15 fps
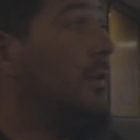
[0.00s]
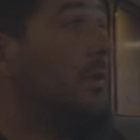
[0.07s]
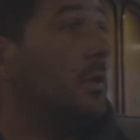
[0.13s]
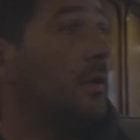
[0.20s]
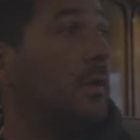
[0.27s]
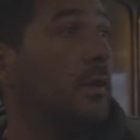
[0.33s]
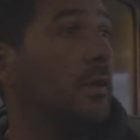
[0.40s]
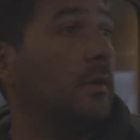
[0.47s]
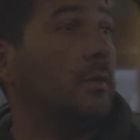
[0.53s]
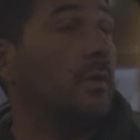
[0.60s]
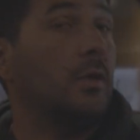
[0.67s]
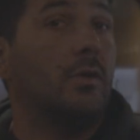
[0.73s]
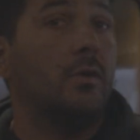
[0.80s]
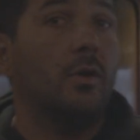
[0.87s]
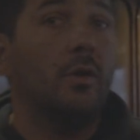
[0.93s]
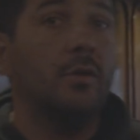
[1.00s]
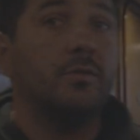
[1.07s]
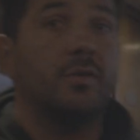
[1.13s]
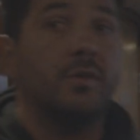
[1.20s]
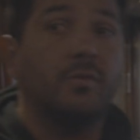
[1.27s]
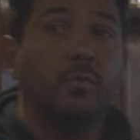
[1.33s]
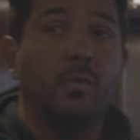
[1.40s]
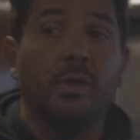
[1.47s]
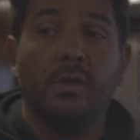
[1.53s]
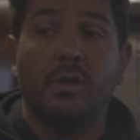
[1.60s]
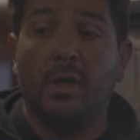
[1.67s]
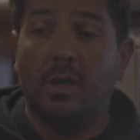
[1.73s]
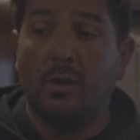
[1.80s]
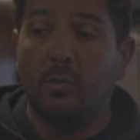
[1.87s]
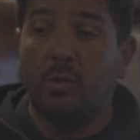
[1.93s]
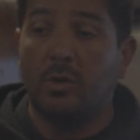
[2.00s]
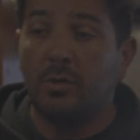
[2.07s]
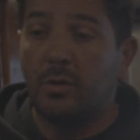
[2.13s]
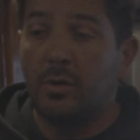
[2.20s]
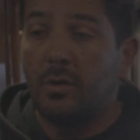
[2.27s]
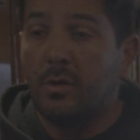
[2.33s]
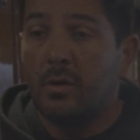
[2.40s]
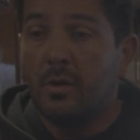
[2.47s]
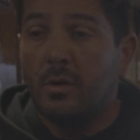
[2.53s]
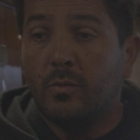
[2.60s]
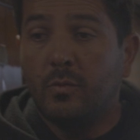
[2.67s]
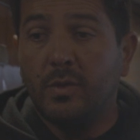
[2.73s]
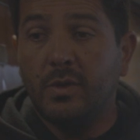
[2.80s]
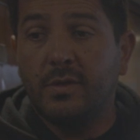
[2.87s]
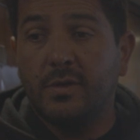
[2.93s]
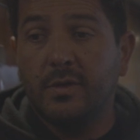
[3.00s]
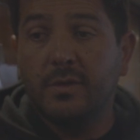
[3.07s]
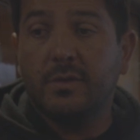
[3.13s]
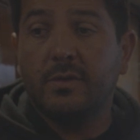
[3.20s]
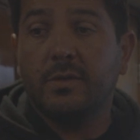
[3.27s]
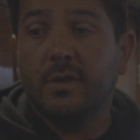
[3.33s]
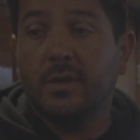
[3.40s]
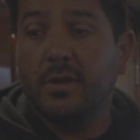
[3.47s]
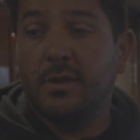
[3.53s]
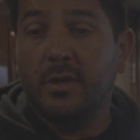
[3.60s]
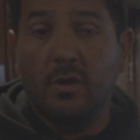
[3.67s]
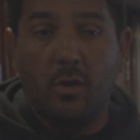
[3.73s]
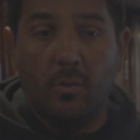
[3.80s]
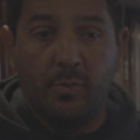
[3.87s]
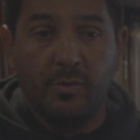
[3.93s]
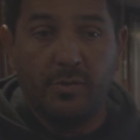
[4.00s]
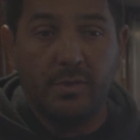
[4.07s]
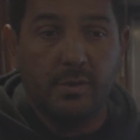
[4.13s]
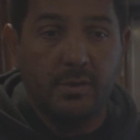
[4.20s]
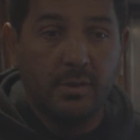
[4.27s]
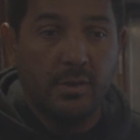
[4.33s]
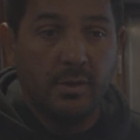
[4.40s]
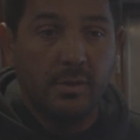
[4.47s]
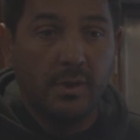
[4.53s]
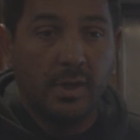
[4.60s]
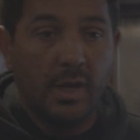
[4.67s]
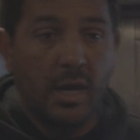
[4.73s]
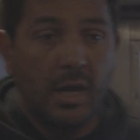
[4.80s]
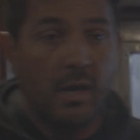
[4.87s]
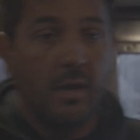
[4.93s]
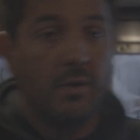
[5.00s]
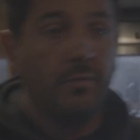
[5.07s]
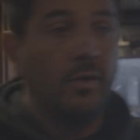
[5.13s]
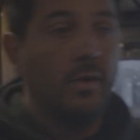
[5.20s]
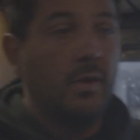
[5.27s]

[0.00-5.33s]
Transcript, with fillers: uh, in contrast with Ecuador, which is the opposite they have